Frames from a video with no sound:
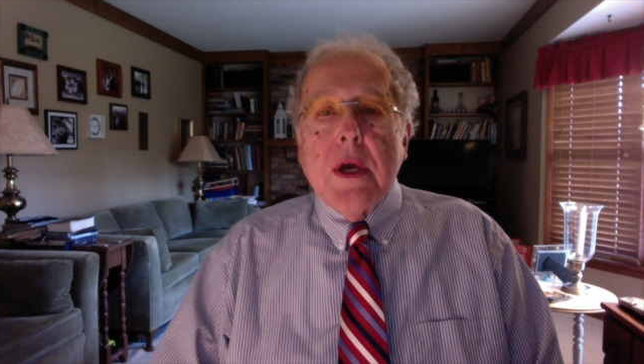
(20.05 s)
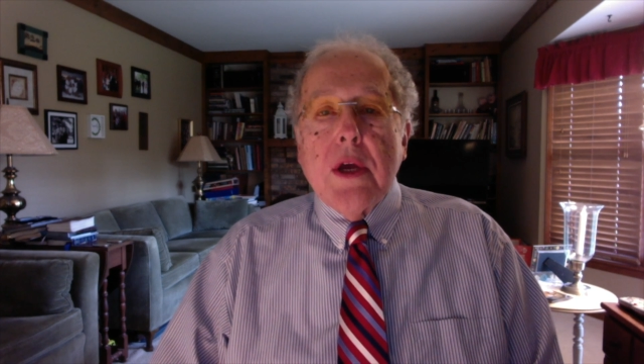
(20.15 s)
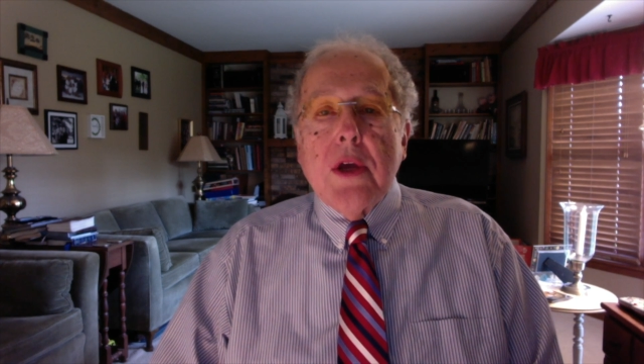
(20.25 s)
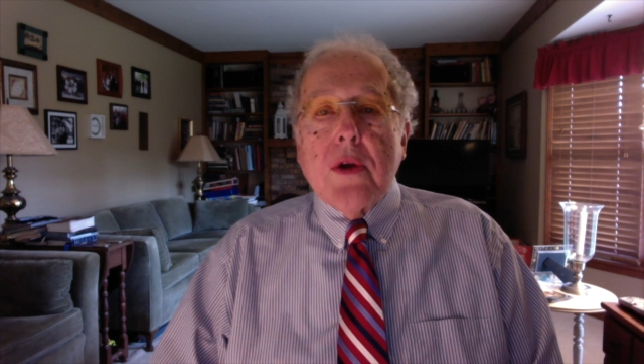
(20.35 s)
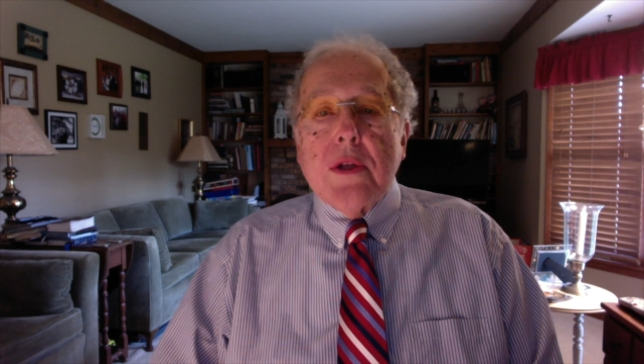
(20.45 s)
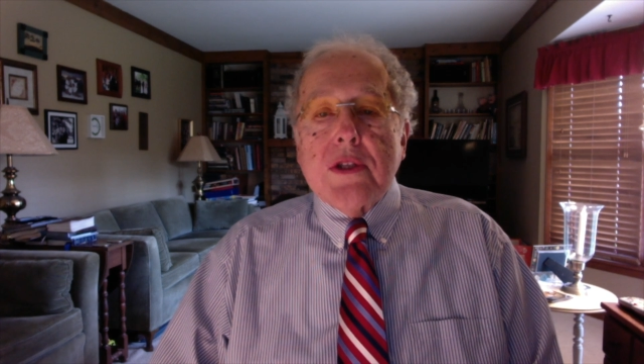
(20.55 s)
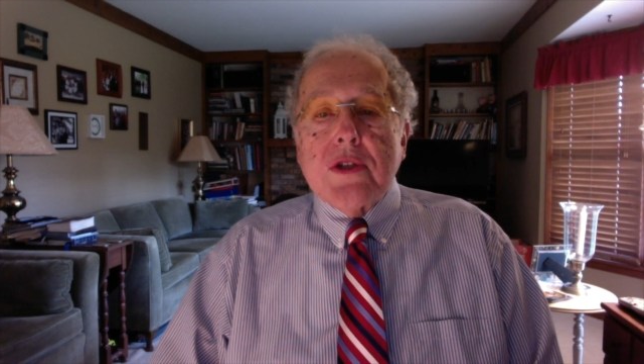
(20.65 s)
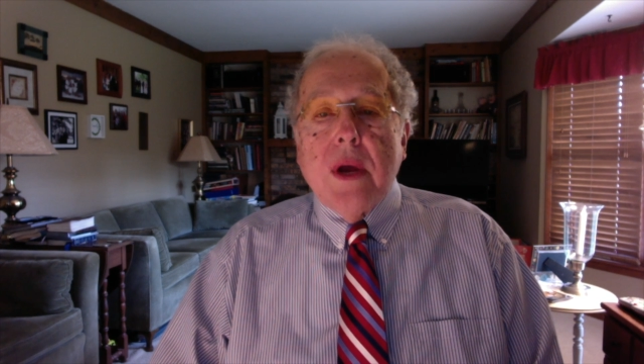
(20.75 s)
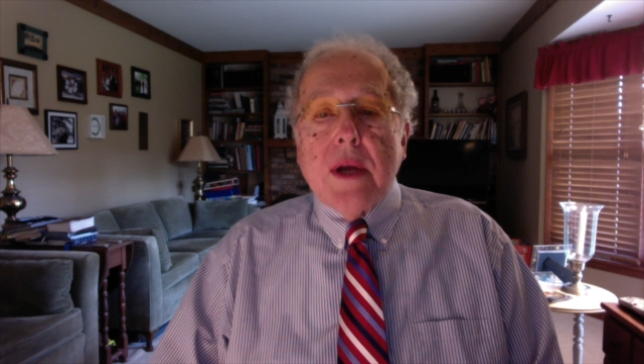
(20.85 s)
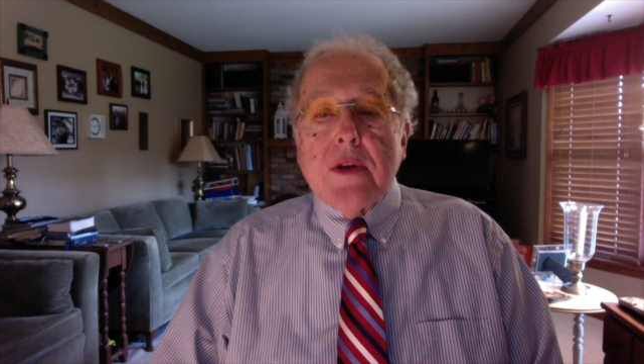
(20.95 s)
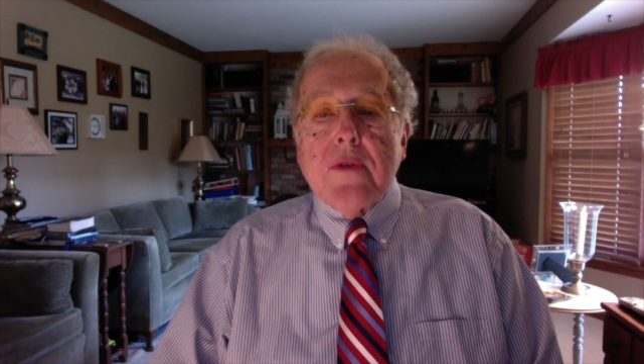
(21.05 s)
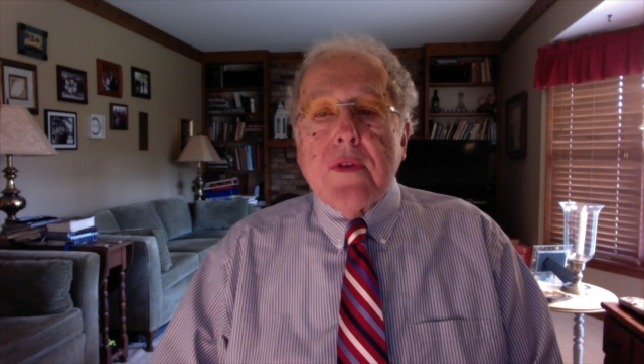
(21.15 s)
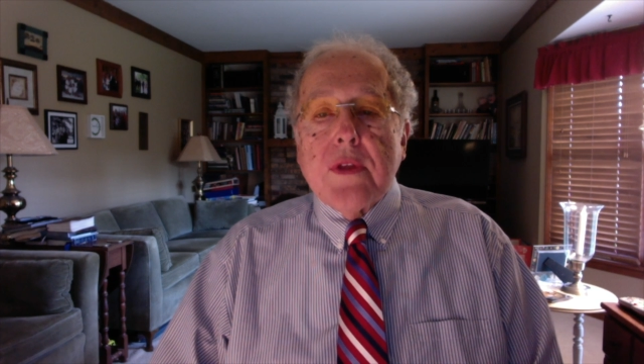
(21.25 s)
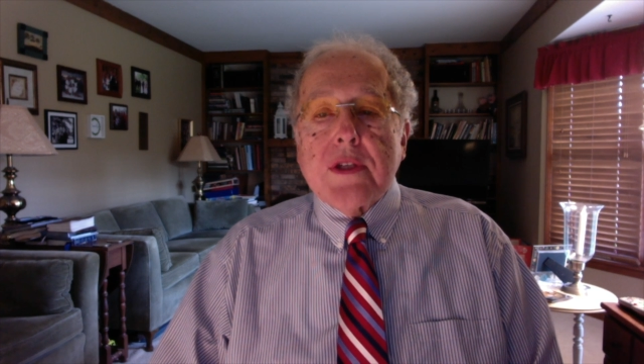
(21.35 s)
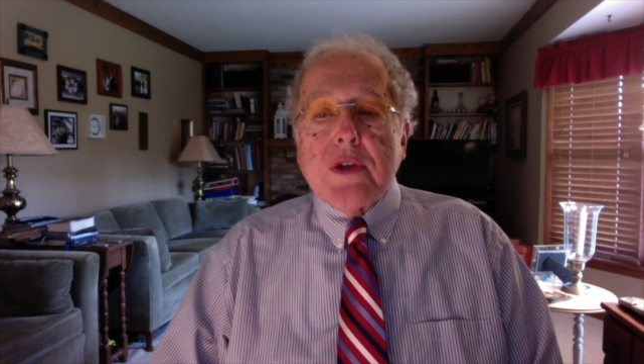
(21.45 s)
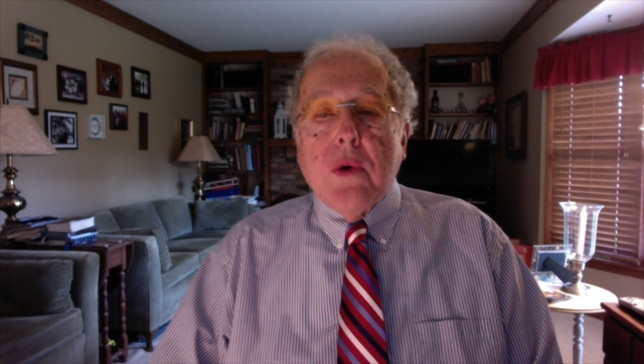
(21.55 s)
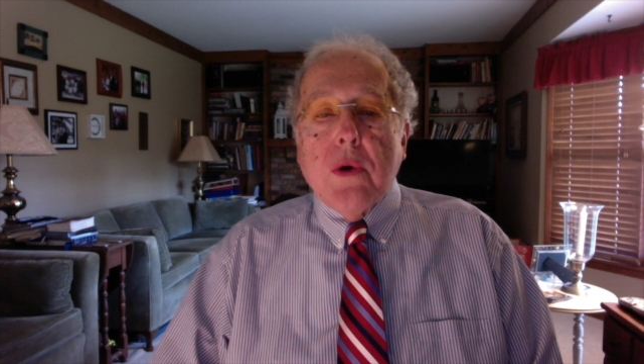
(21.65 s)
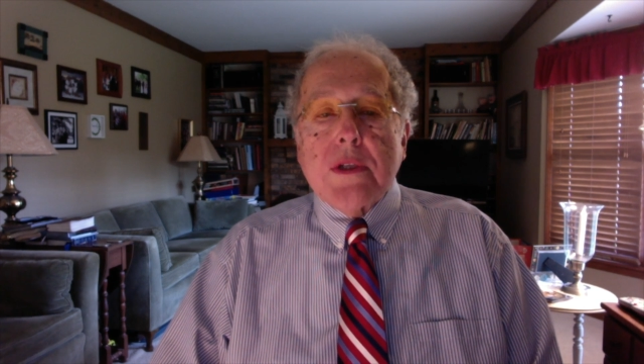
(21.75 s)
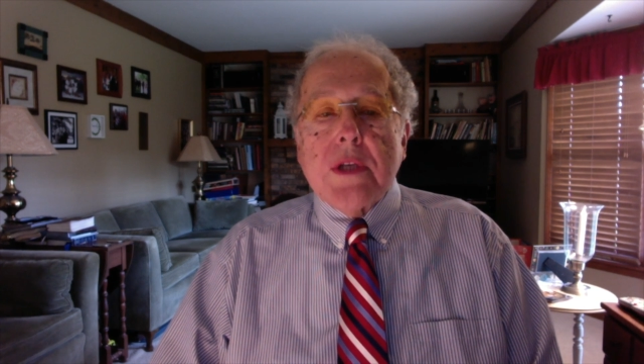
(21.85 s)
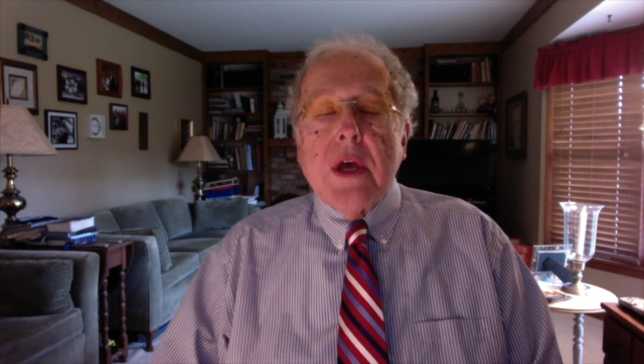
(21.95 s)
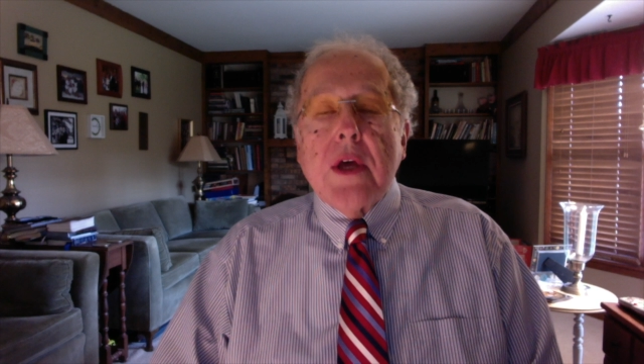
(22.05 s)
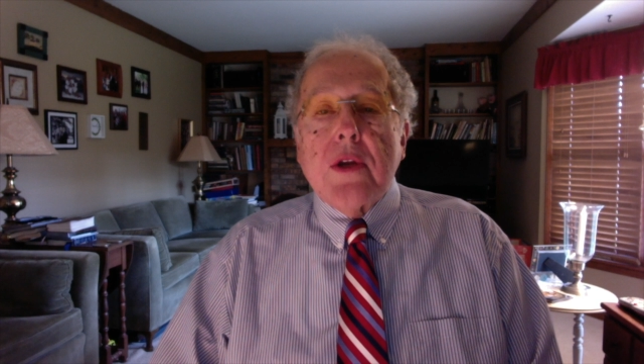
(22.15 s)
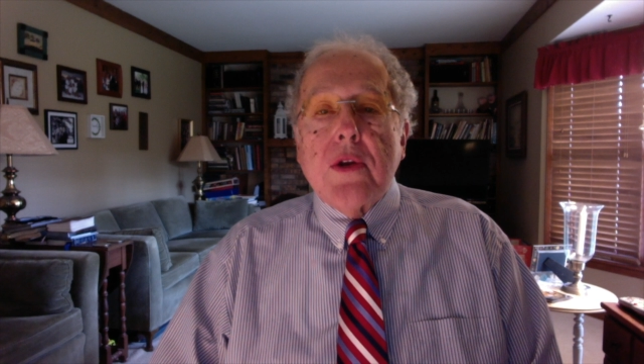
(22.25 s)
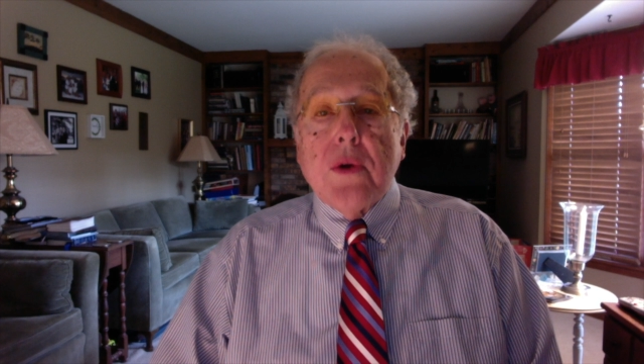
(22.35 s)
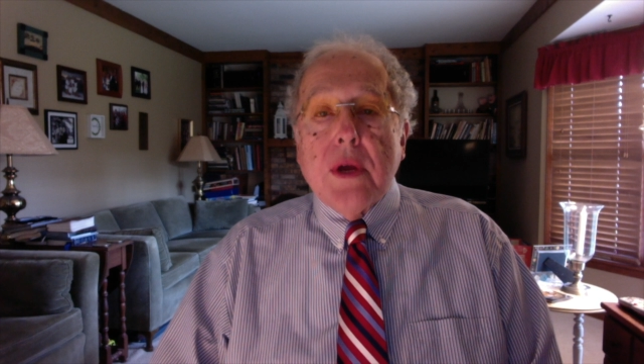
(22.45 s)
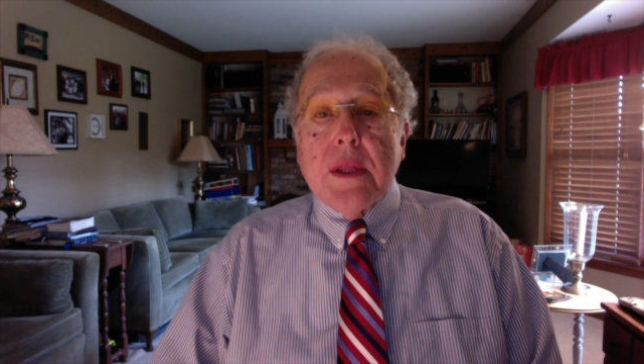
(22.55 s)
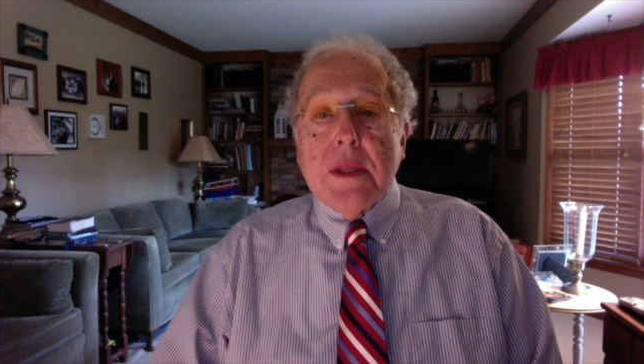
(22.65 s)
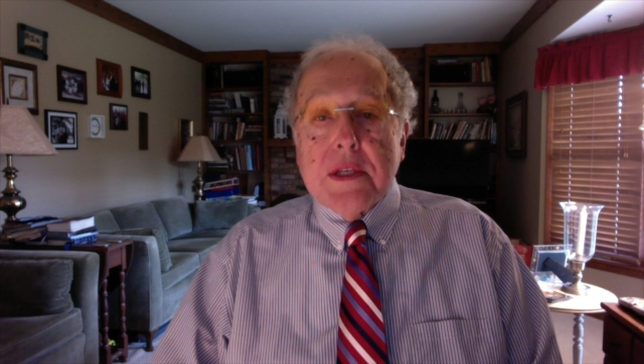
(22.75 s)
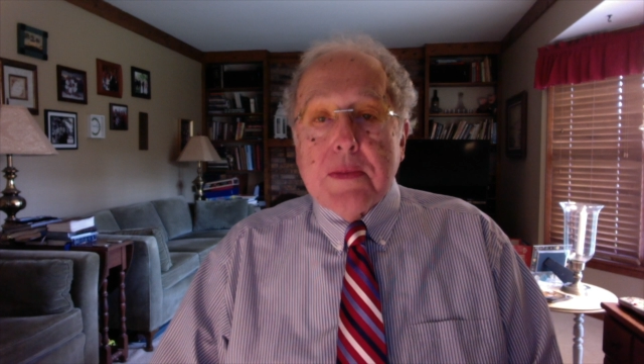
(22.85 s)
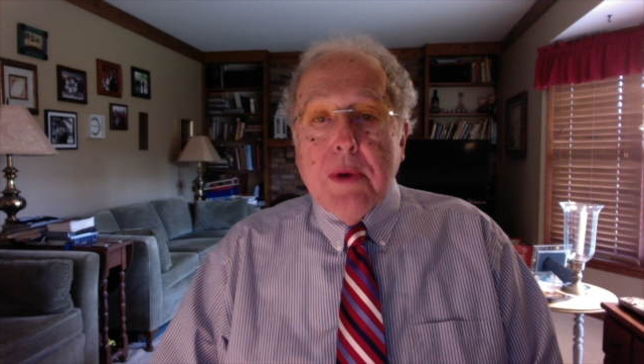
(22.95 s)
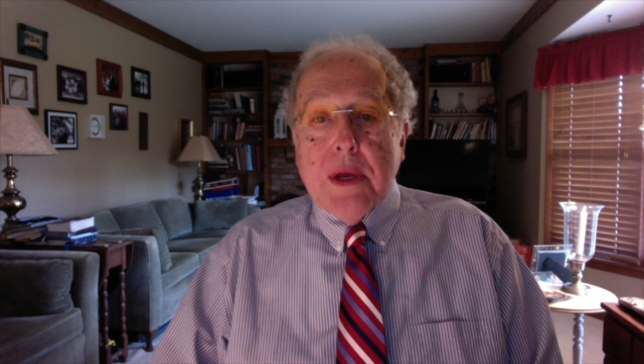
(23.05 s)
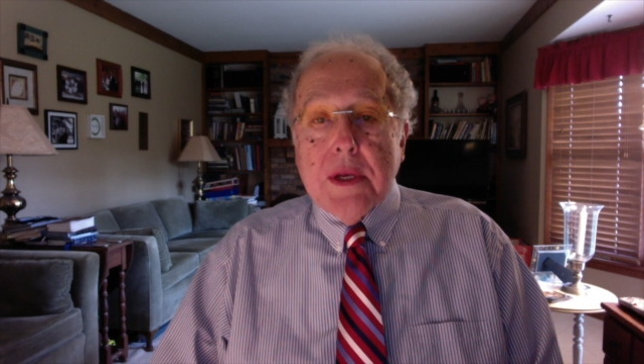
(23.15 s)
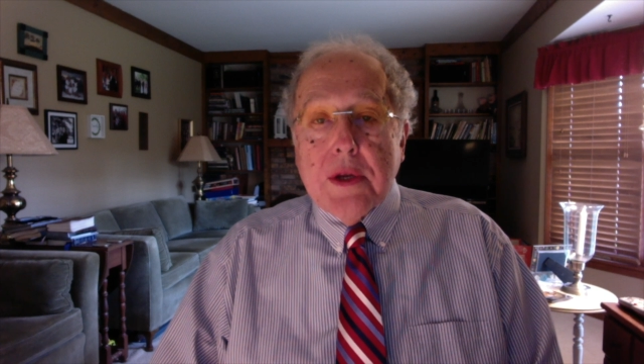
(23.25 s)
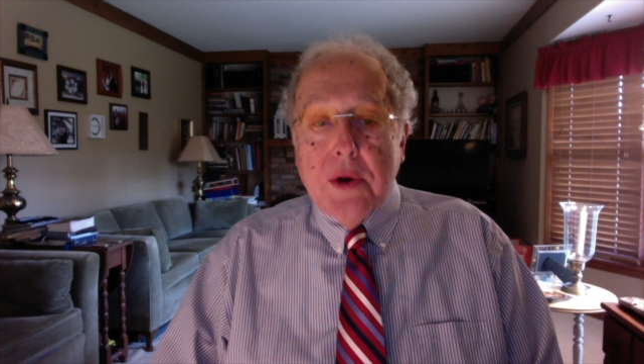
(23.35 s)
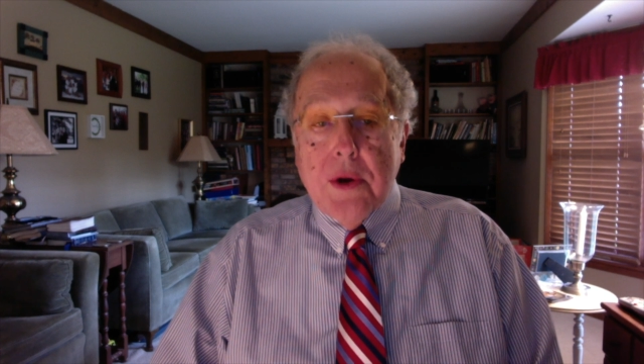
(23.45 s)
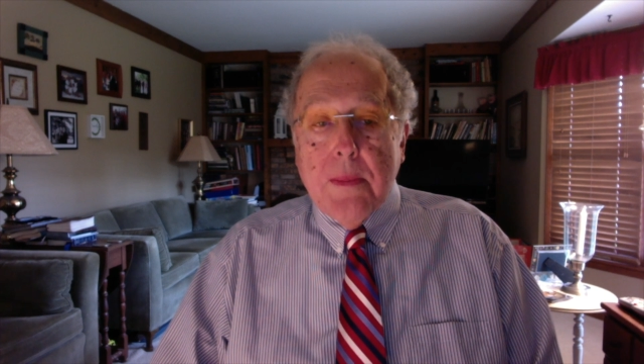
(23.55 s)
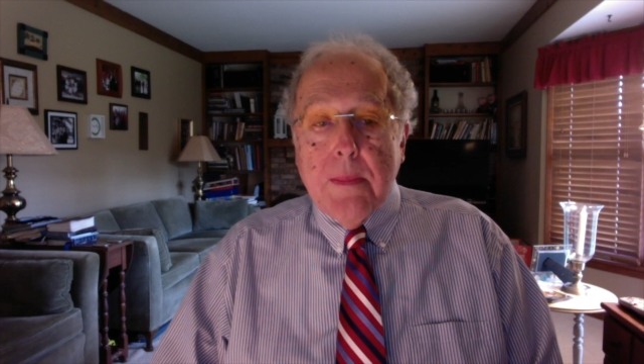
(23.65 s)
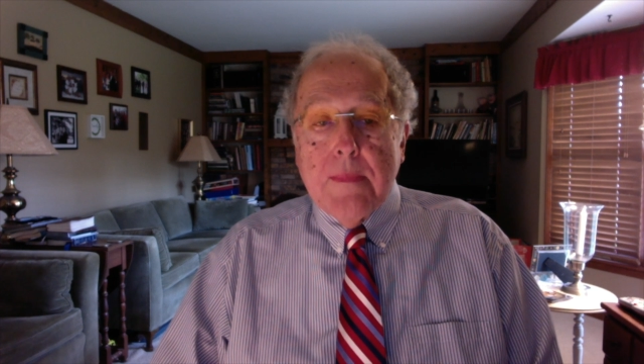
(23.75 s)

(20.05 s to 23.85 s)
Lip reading: your instructor for this course during the spring term.